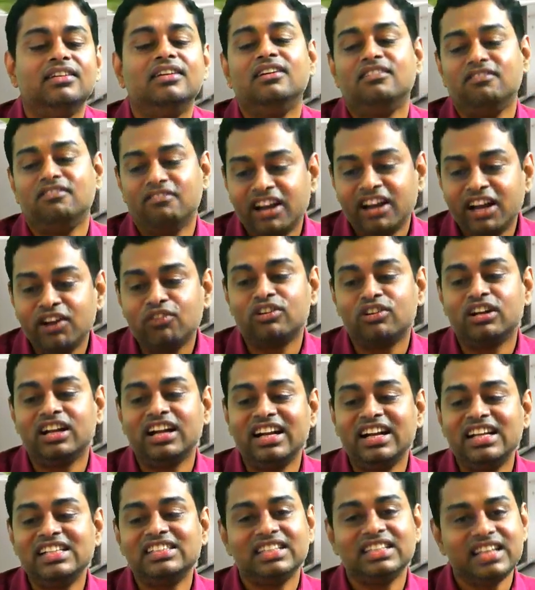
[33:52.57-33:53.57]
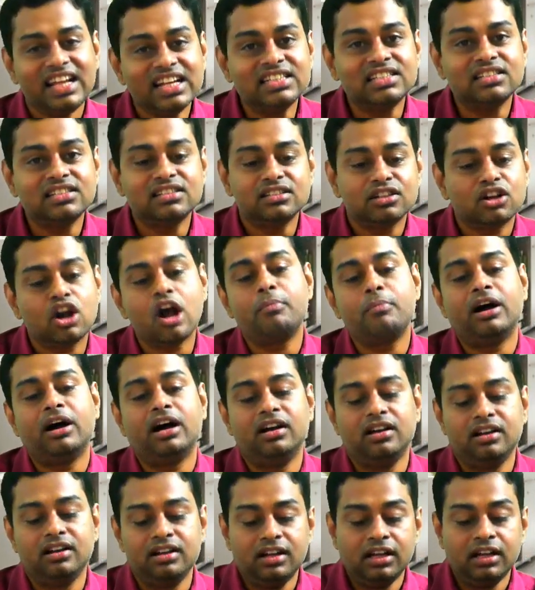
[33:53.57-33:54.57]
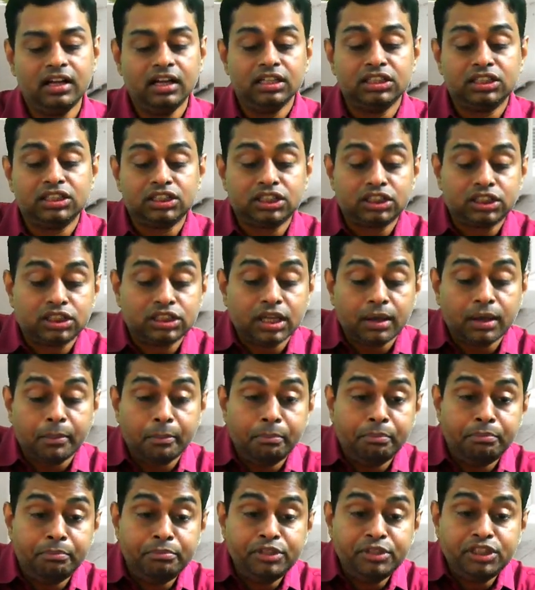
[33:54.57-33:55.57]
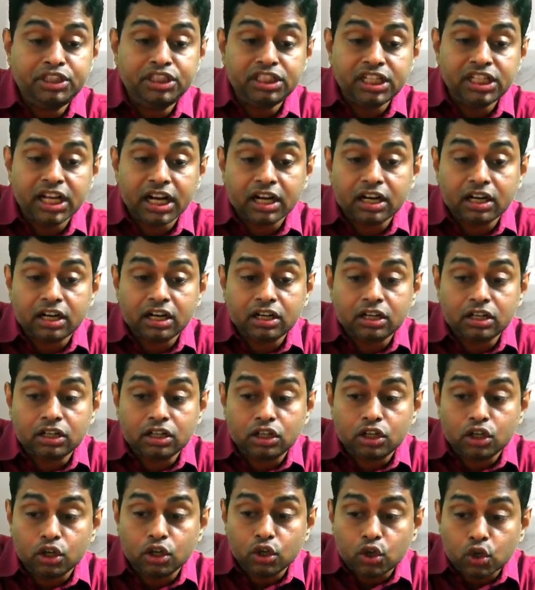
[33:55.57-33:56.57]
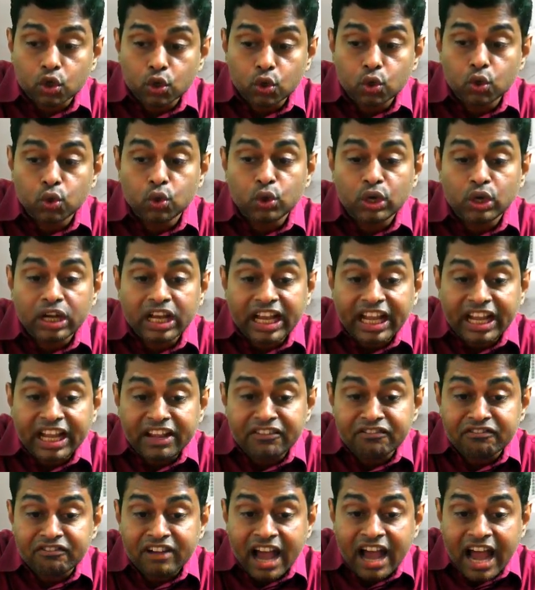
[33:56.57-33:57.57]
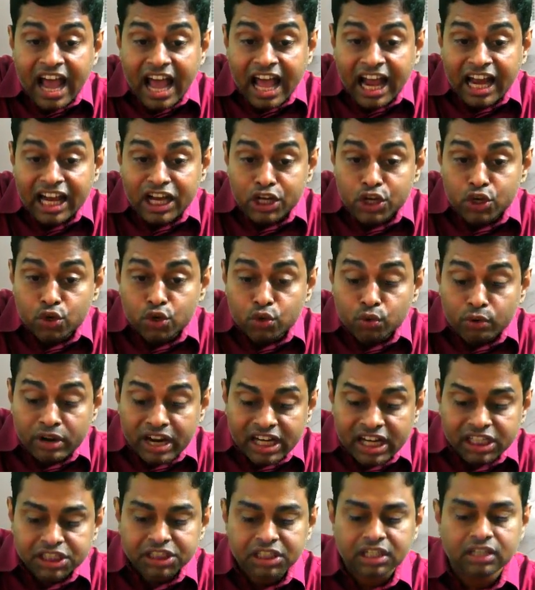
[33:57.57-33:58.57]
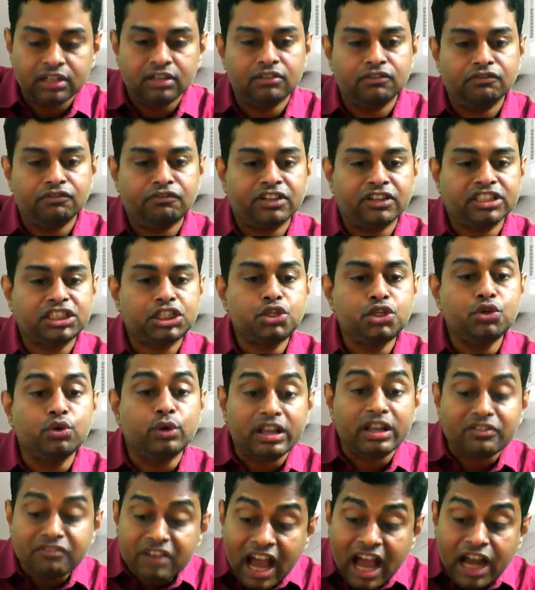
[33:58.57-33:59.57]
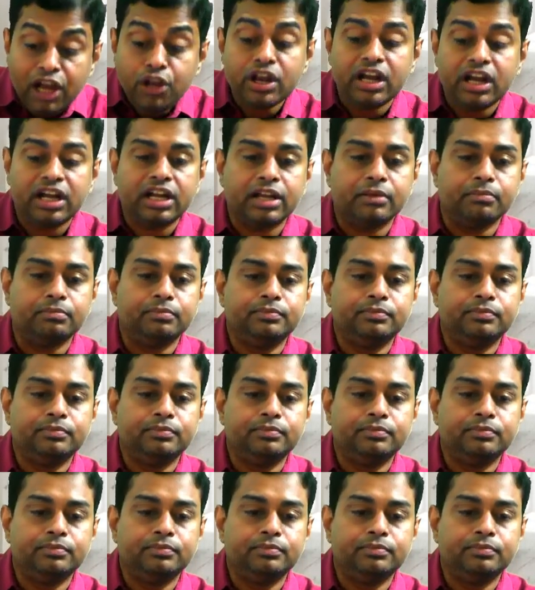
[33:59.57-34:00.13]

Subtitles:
Very good. It is yes comma. Subject to evaluation. First you evaluate him.